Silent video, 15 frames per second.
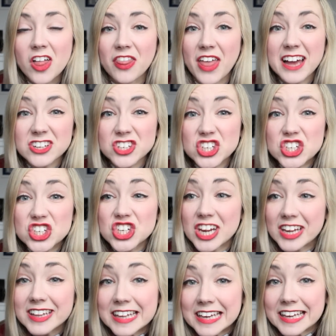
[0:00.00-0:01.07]
That's
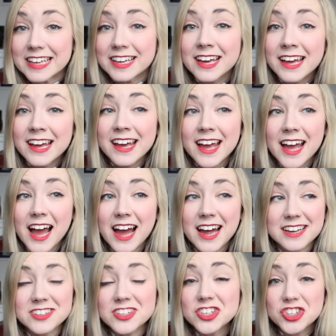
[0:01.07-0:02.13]
chilling
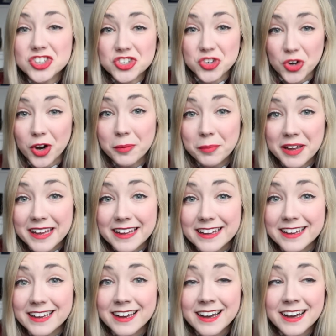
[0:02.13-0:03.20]
and
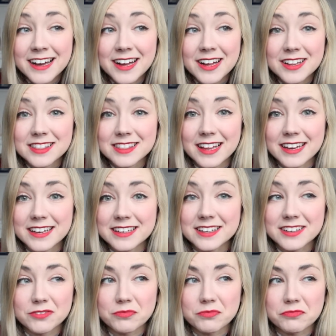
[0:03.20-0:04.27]
disturbing.
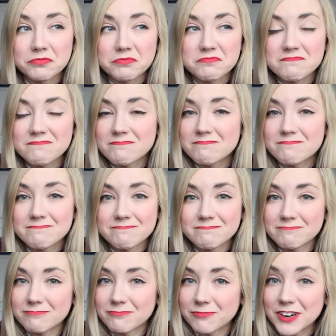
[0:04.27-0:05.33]
Like,
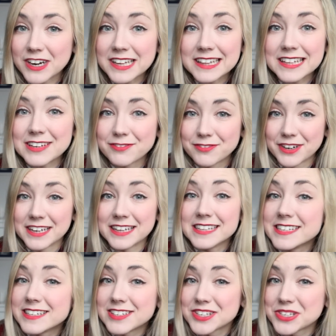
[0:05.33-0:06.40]
really,
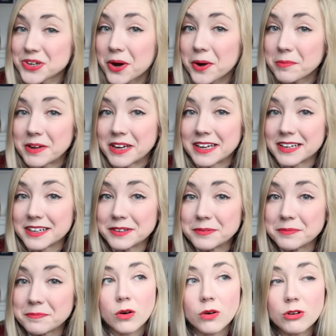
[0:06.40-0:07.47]
really disturbing.
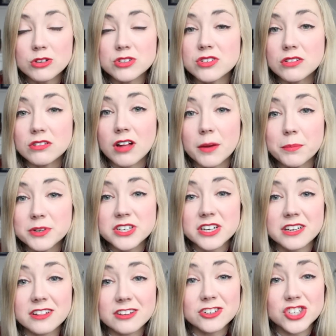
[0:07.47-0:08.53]
Also, a
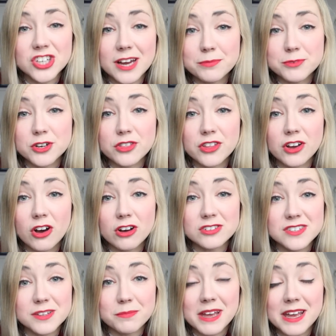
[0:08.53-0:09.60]
particular chapter that got
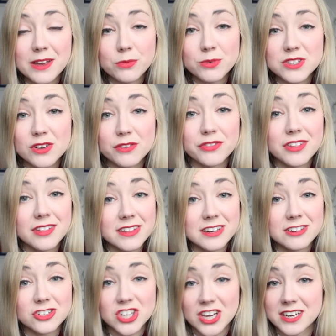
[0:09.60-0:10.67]
to me was of the
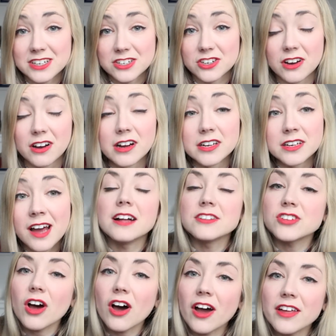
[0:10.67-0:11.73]
Little Chinatown
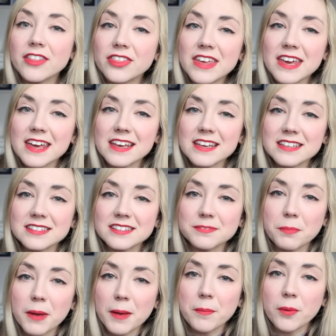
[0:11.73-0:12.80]
and how these
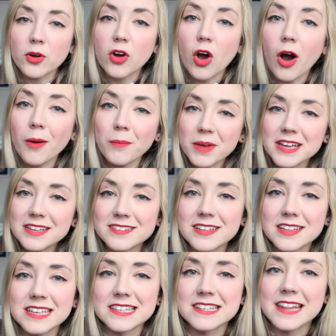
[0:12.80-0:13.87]
people come into
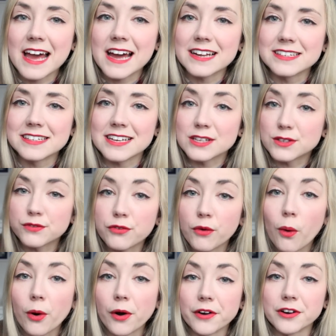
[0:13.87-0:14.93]
this land as
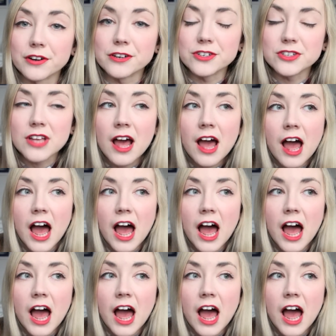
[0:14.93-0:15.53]
foreigners